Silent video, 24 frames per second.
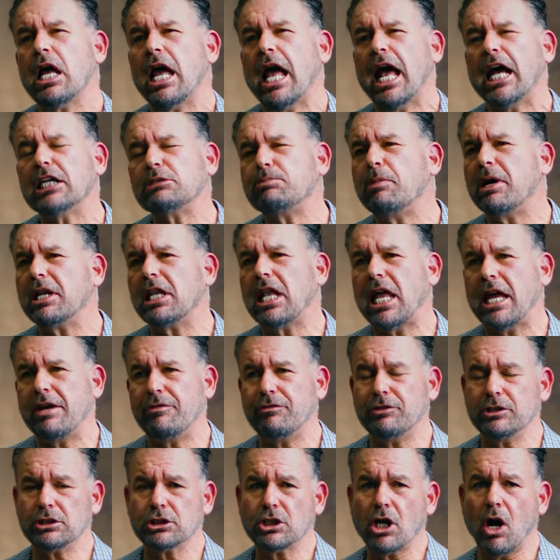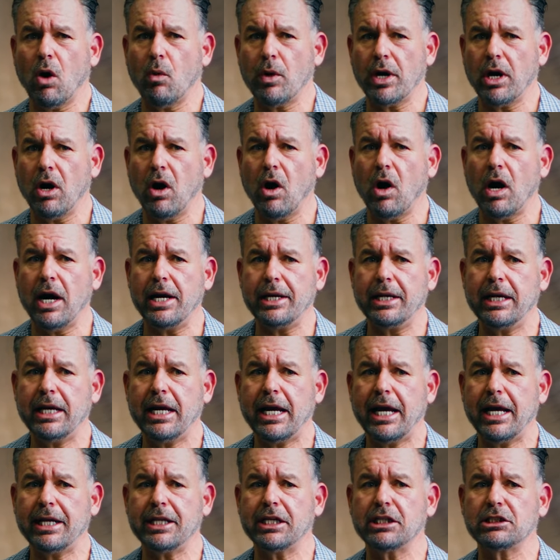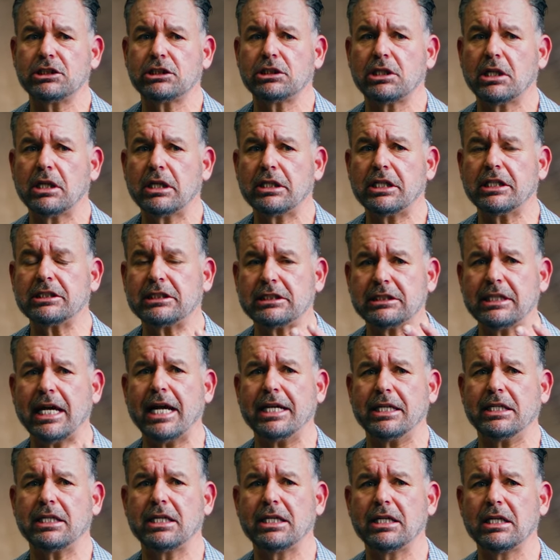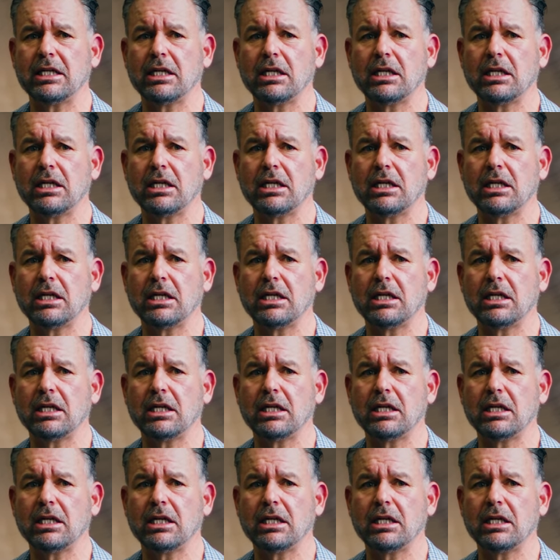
As my life is going on in this descent,